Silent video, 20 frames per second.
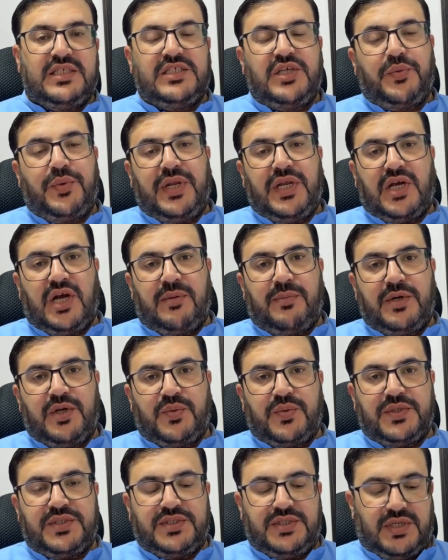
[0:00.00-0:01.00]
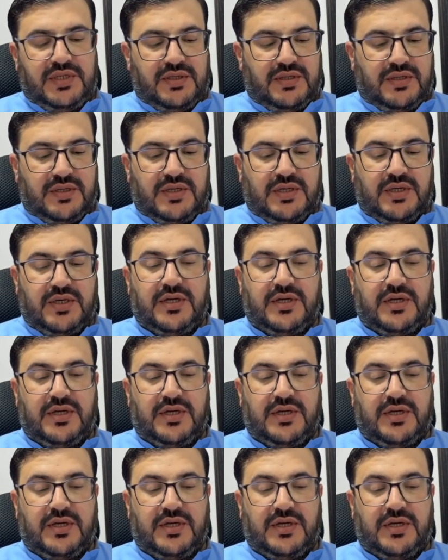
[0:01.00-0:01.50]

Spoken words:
is a very common question.